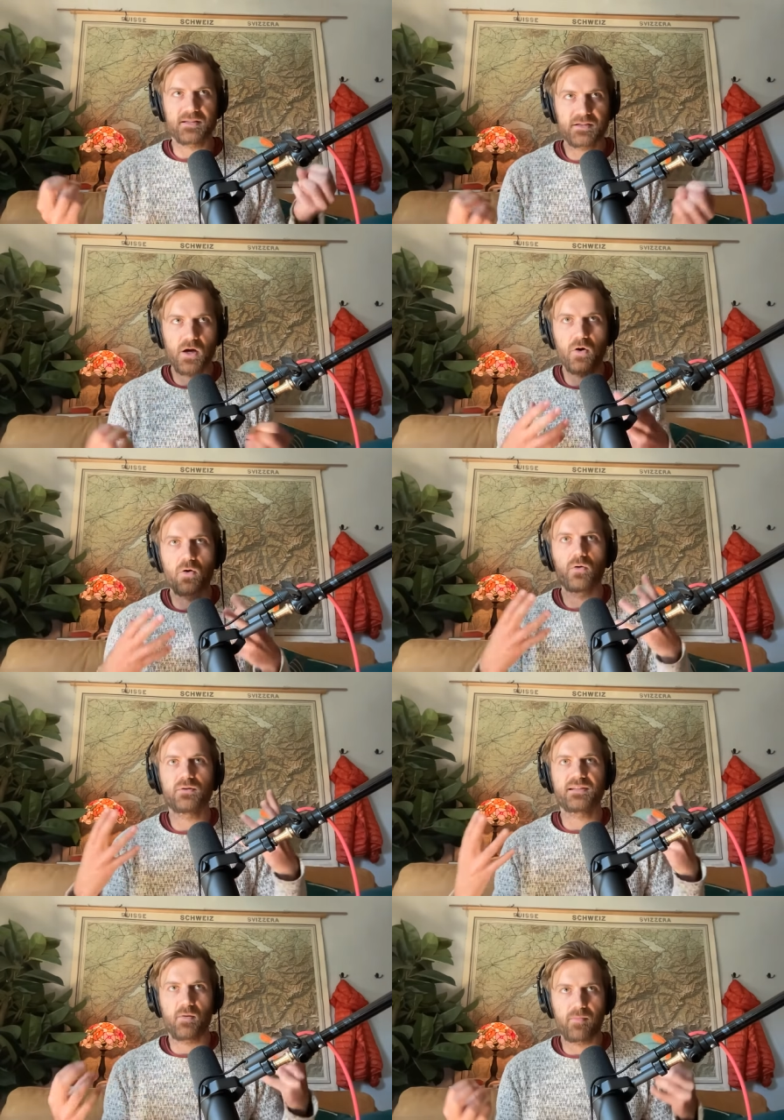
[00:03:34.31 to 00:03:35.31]
so
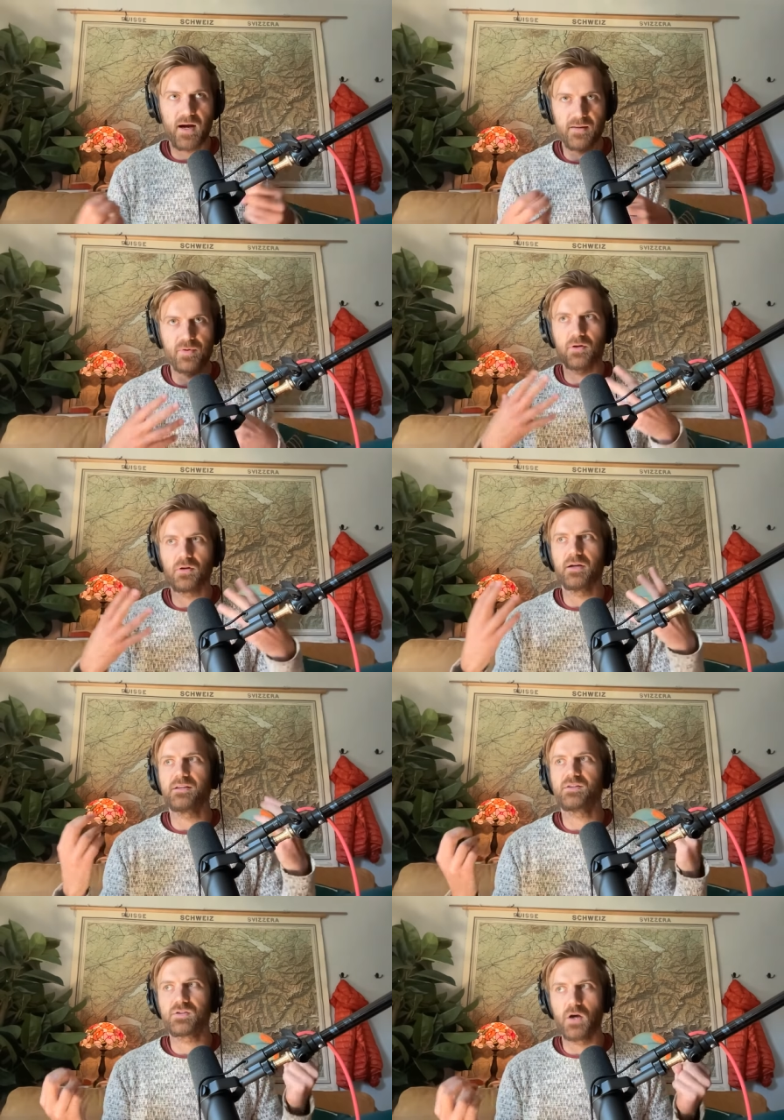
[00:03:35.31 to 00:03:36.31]
soundbiteable,
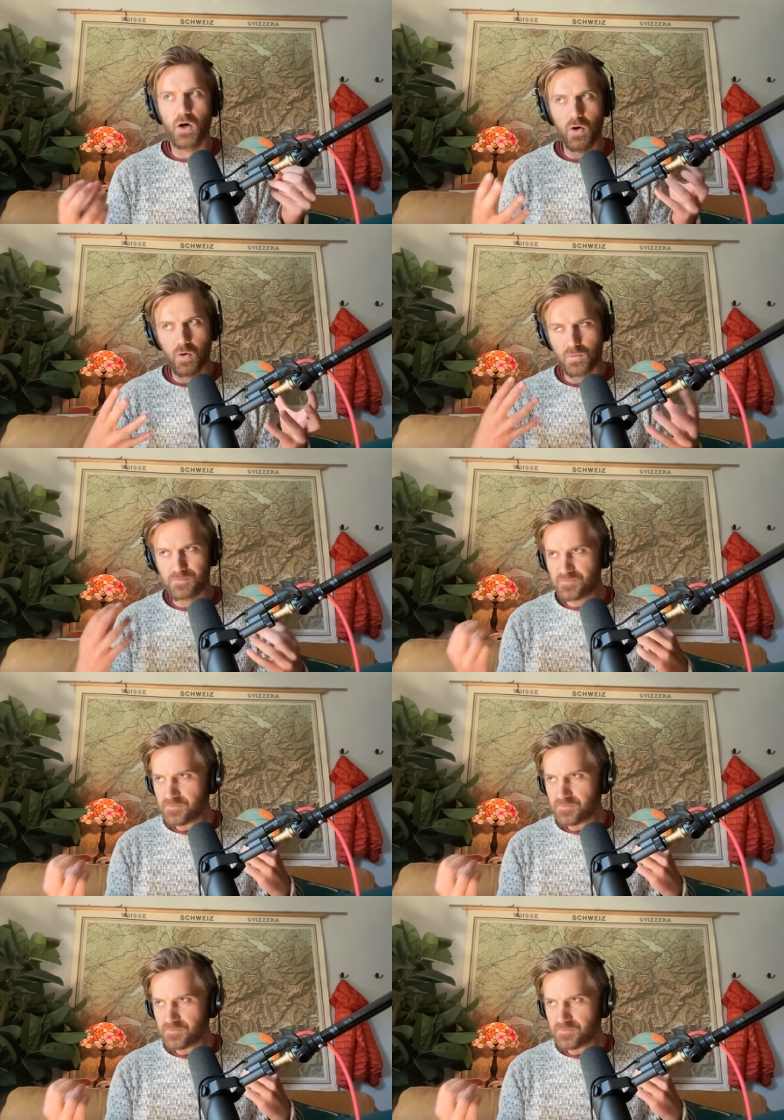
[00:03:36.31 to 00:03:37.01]
it's so